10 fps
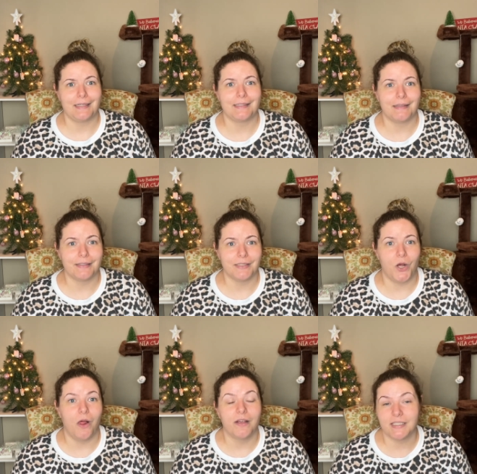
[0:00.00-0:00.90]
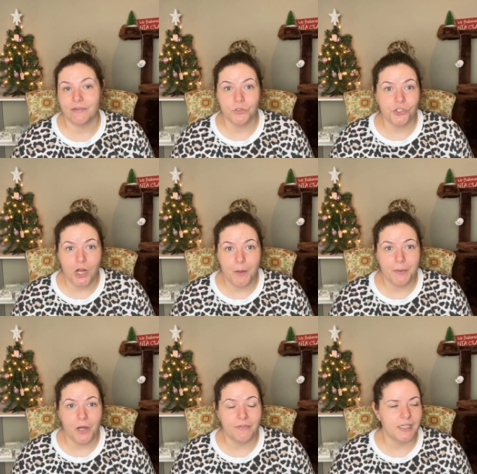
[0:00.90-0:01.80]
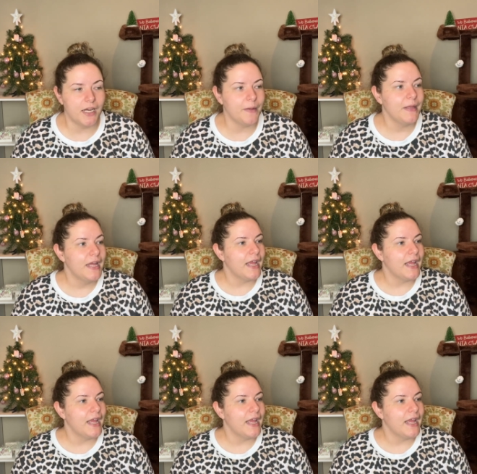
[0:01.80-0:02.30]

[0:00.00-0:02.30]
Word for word: as I like to call it, because everyone's shopping all the time.